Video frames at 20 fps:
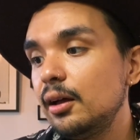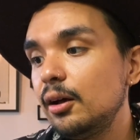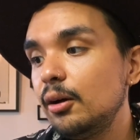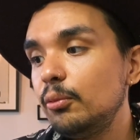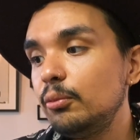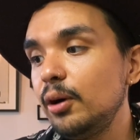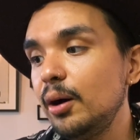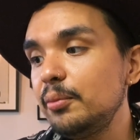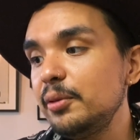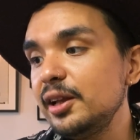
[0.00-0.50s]

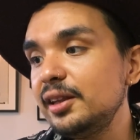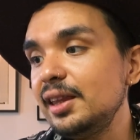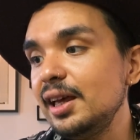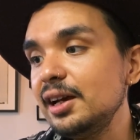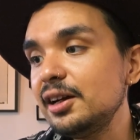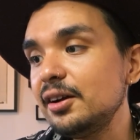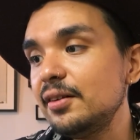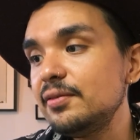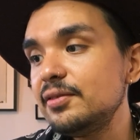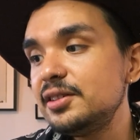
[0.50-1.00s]
when we
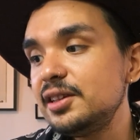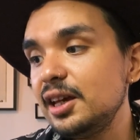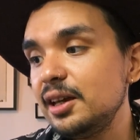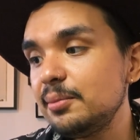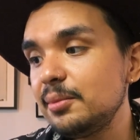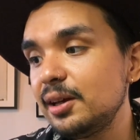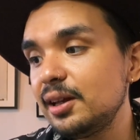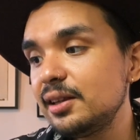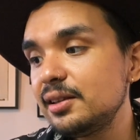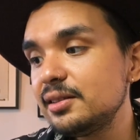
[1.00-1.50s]
think of
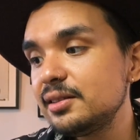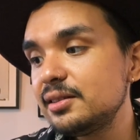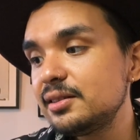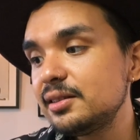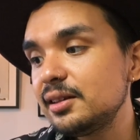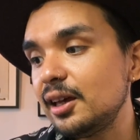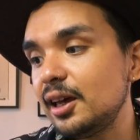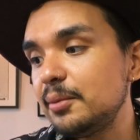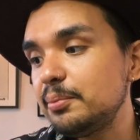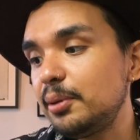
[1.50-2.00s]

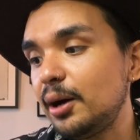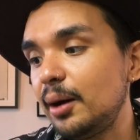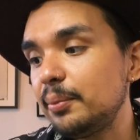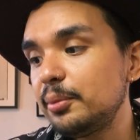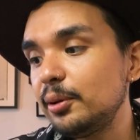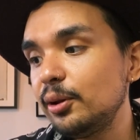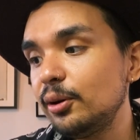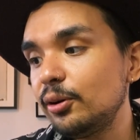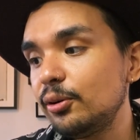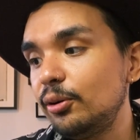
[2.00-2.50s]
demons in
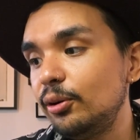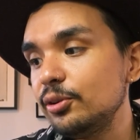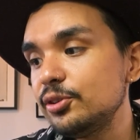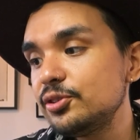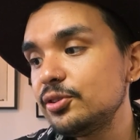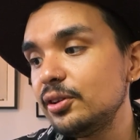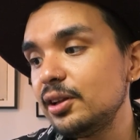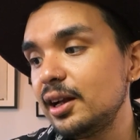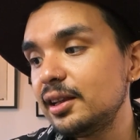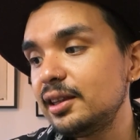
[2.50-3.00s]
popular
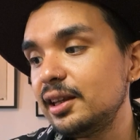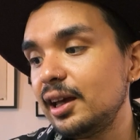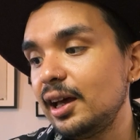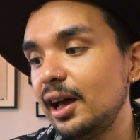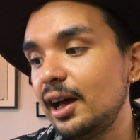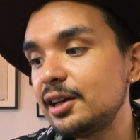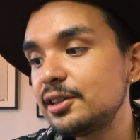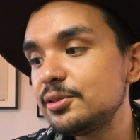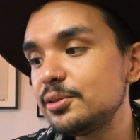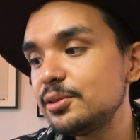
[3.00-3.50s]
culture, like the
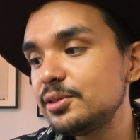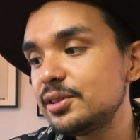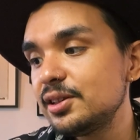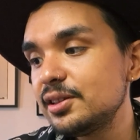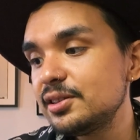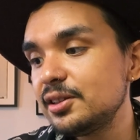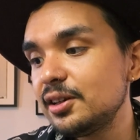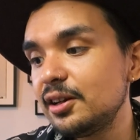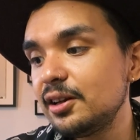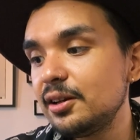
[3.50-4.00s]

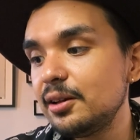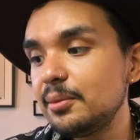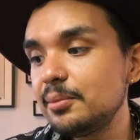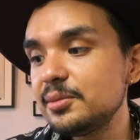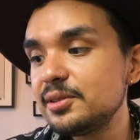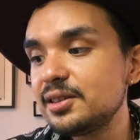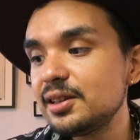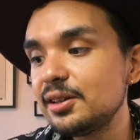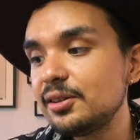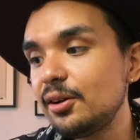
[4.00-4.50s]

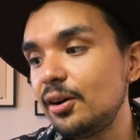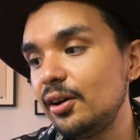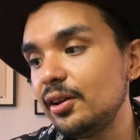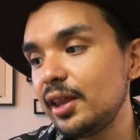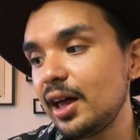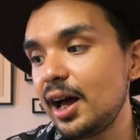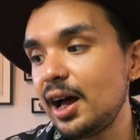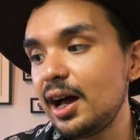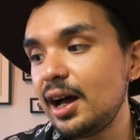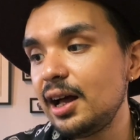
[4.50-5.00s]
exorcisms and all
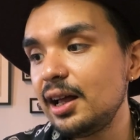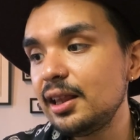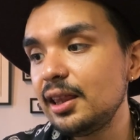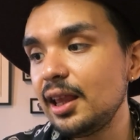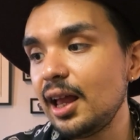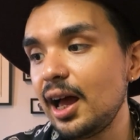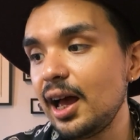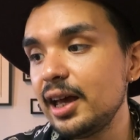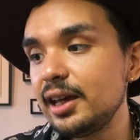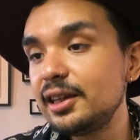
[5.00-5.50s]
that,
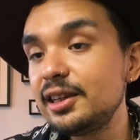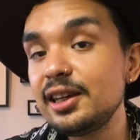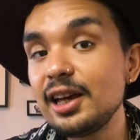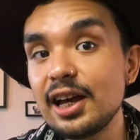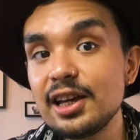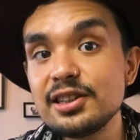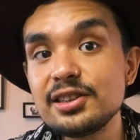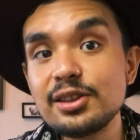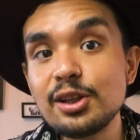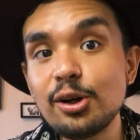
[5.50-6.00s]
like,
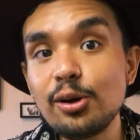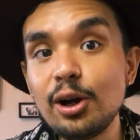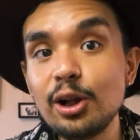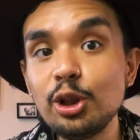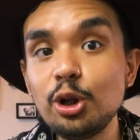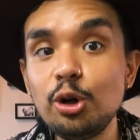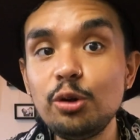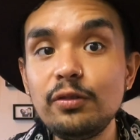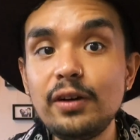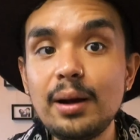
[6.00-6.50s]
yes, there are
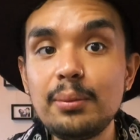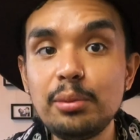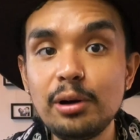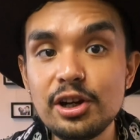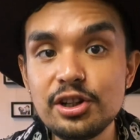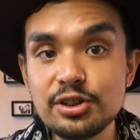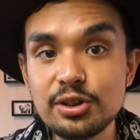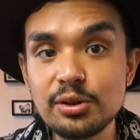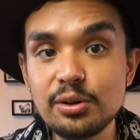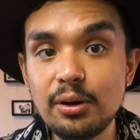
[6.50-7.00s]
low
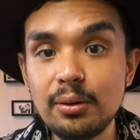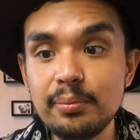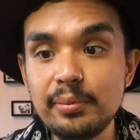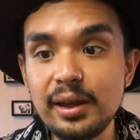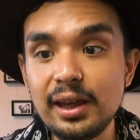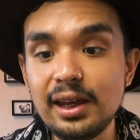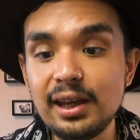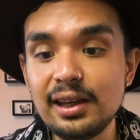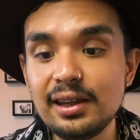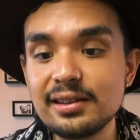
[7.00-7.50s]
vibrational
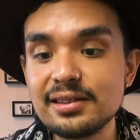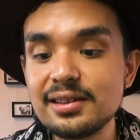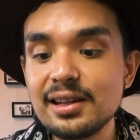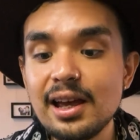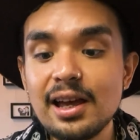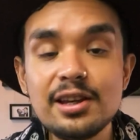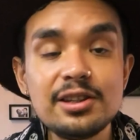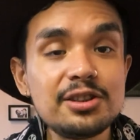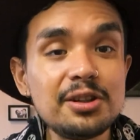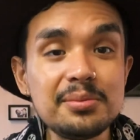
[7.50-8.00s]
beings.
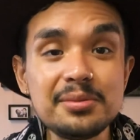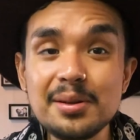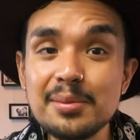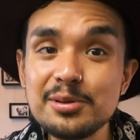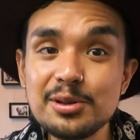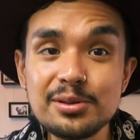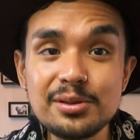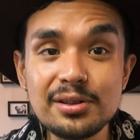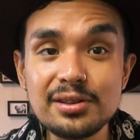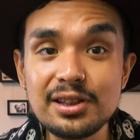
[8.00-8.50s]
Sometimes
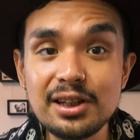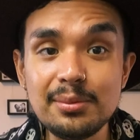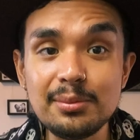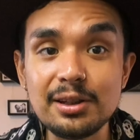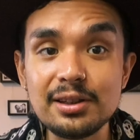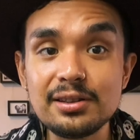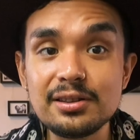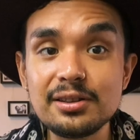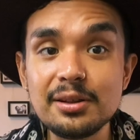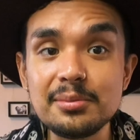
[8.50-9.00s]
those aren't
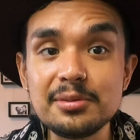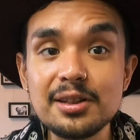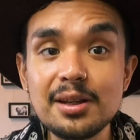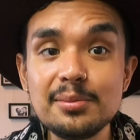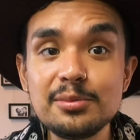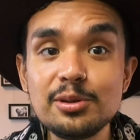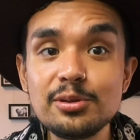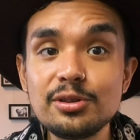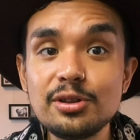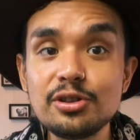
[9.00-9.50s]
demons.
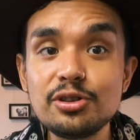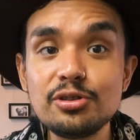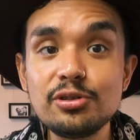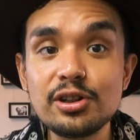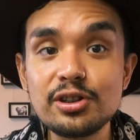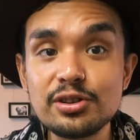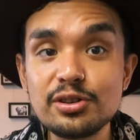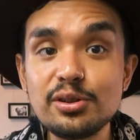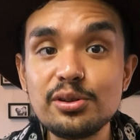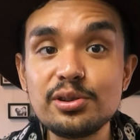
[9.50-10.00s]
Sometimes those are
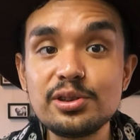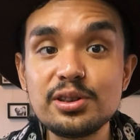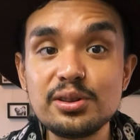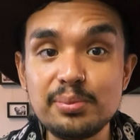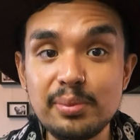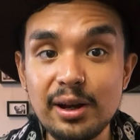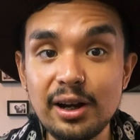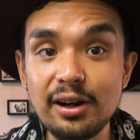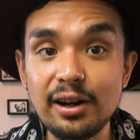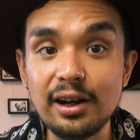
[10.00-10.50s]
trickster
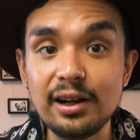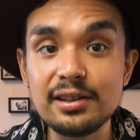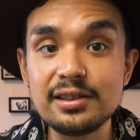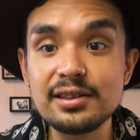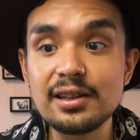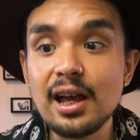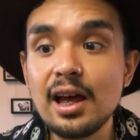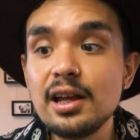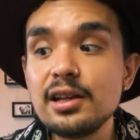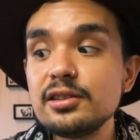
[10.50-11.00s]
spirits.
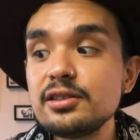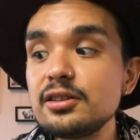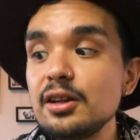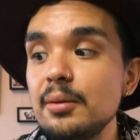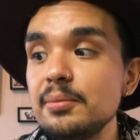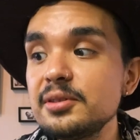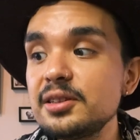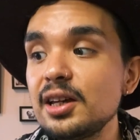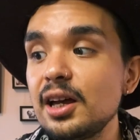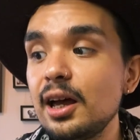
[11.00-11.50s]

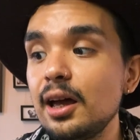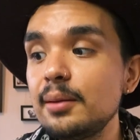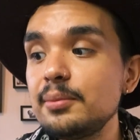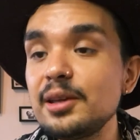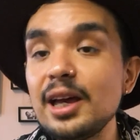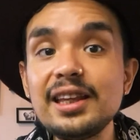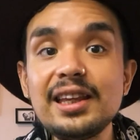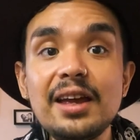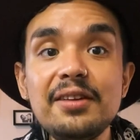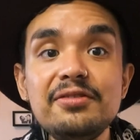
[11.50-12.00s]
Sometimes,
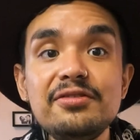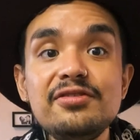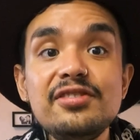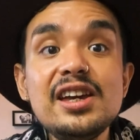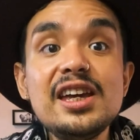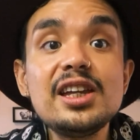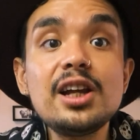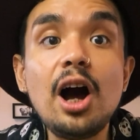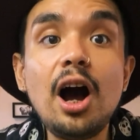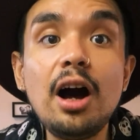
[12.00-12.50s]
and they
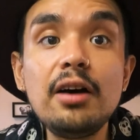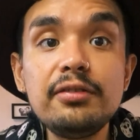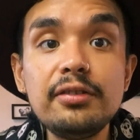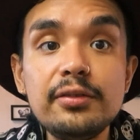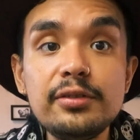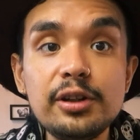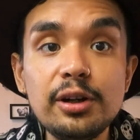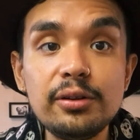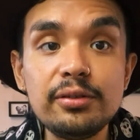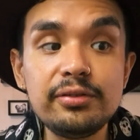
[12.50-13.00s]
feed off of
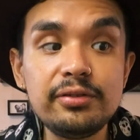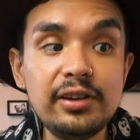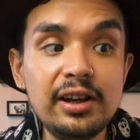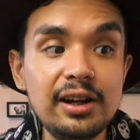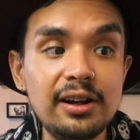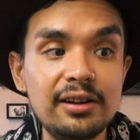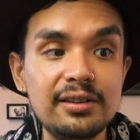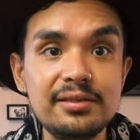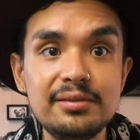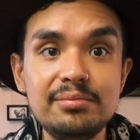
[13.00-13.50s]
your
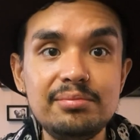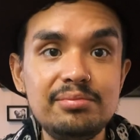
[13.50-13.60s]
fear.